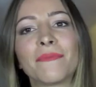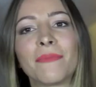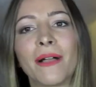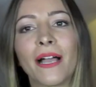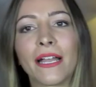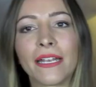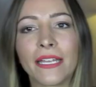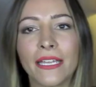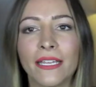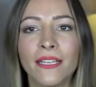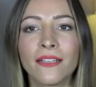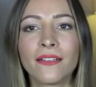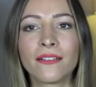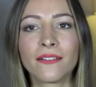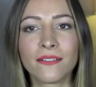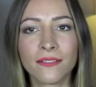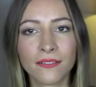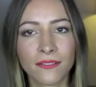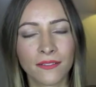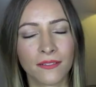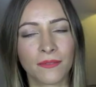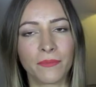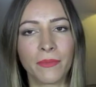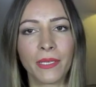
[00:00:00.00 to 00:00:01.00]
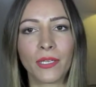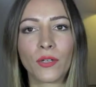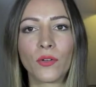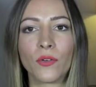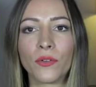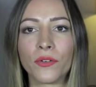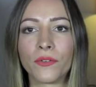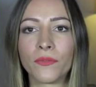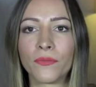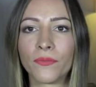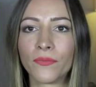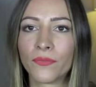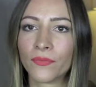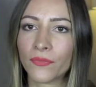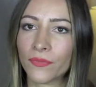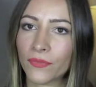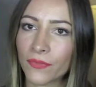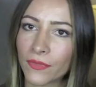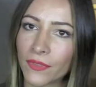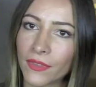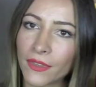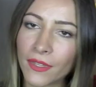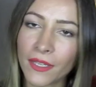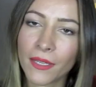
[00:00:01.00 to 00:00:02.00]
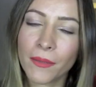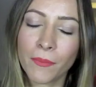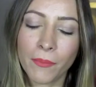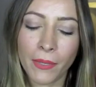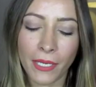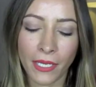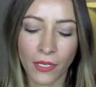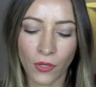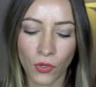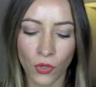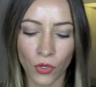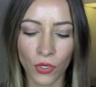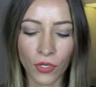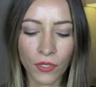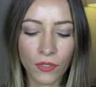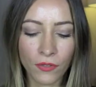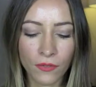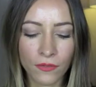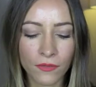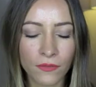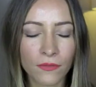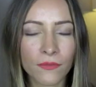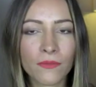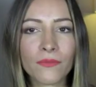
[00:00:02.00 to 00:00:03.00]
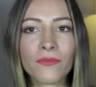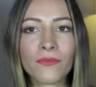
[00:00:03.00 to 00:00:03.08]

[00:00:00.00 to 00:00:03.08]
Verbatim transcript: Bunny, be good. Be good.